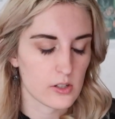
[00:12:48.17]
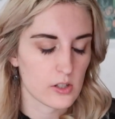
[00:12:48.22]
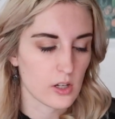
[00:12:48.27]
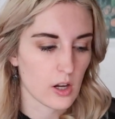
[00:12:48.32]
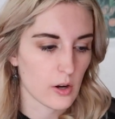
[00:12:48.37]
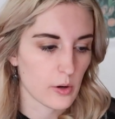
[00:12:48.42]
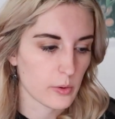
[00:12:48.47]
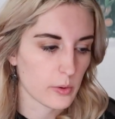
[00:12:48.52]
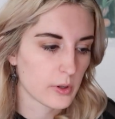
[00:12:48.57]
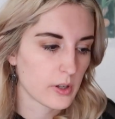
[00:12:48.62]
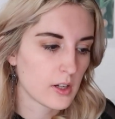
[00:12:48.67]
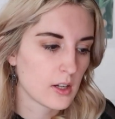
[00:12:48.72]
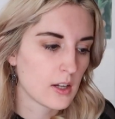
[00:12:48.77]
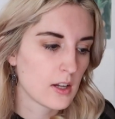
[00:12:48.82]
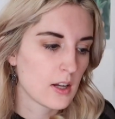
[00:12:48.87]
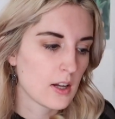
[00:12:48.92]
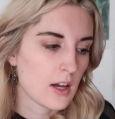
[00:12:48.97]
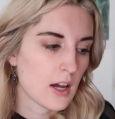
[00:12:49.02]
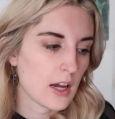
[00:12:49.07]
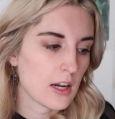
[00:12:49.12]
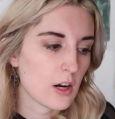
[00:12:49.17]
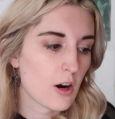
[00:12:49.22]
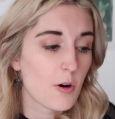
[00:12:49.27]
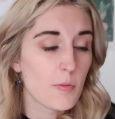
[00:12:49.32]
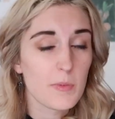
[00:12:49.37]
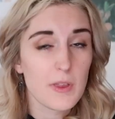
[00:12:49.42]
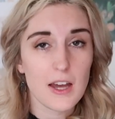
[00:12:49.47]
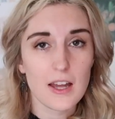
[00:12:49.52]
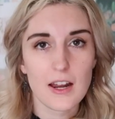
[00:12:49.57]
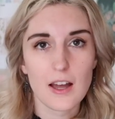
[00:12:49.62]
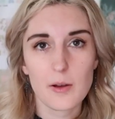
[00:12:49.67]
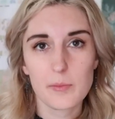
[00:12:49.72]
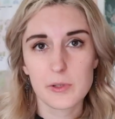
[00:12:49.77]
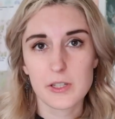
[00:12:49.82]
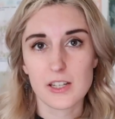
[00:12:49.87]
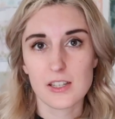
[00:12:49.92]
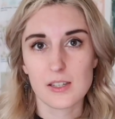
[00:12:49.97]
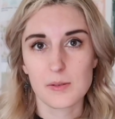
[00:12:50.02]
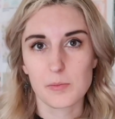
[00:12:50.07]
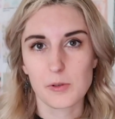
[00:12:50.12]
So I hope that helps
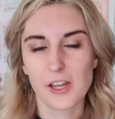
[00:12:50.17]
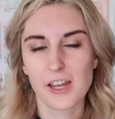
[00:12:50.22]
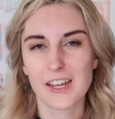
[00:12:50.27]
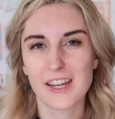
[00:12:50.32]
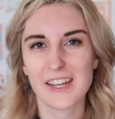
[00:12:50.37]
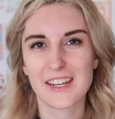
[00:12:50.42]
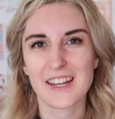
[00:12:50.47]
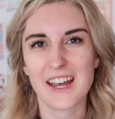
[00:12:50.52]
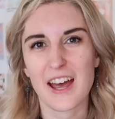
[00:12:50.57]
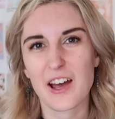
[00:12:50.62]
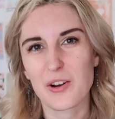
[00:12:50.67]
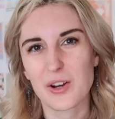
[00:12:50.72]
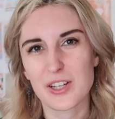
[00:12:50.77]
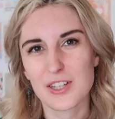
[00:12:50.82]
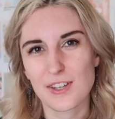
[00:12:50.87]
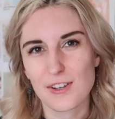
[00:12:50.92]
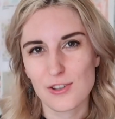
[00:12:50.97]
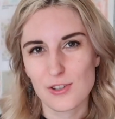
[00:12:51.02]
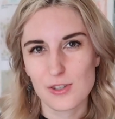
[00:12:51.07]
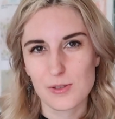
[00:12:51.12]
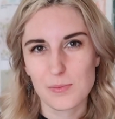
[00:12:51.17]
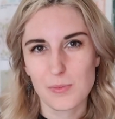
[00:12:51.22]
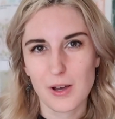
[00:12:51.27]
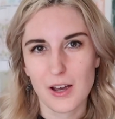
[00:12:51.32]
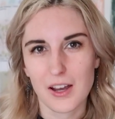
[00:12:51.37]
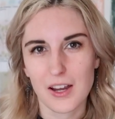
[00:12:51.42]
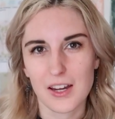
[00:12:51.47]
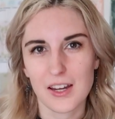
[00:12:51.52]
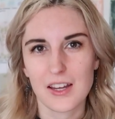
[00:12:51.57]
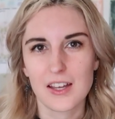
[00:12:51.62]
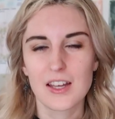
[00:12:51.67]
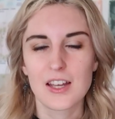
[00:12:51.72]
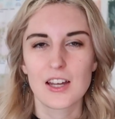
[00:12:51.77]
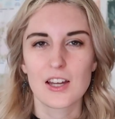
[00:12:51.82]
explain how I use my